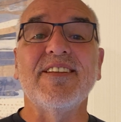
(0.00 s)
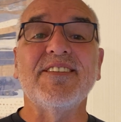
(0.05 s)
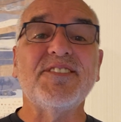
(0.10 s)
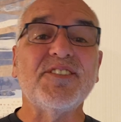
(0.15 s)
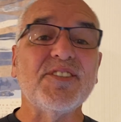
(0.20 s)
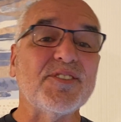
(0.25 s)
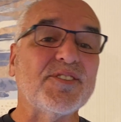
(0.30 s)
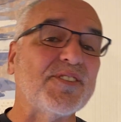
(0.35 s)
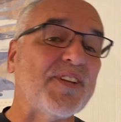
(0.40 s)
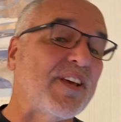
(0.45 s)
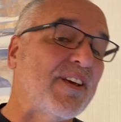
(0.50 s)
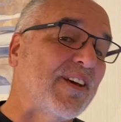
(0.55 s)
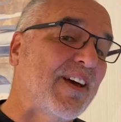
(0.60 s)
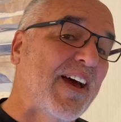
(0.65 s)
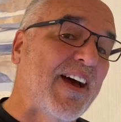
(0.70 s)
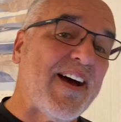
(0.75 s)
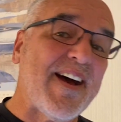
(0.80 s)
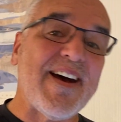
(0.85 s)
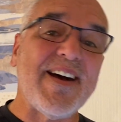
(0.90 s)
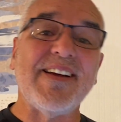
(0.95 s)
let's just
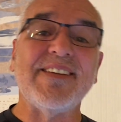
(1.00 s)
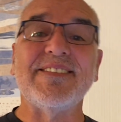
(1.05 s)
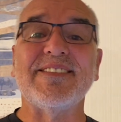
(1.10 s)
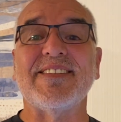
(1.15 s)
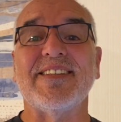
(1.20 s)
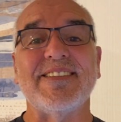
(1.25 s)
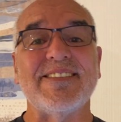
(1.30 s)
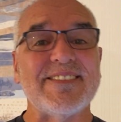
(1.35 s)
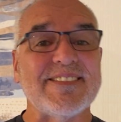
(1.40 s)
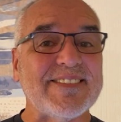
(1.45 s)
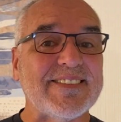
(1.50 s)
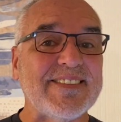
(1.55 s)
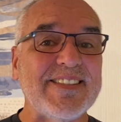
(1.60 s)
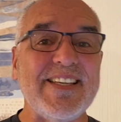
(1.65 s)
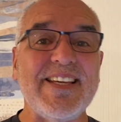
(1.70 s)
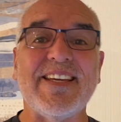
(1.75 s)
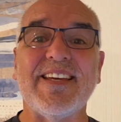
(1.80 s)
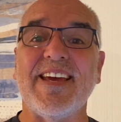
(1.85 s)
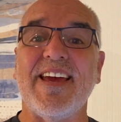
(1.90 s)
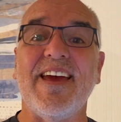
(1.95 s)
ask,
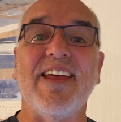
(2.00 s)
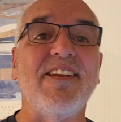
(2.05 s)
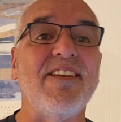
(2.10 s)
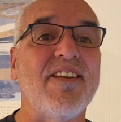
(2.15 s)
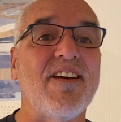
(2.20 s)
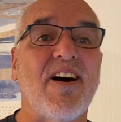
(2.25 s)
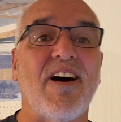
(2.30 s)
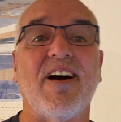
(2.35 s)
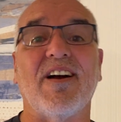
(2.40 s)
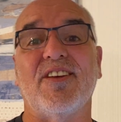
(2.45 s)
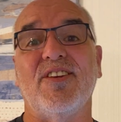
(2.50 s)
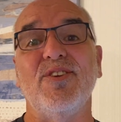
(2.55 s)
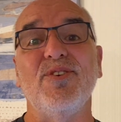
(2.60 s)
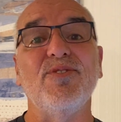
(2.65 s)
seek, and knock.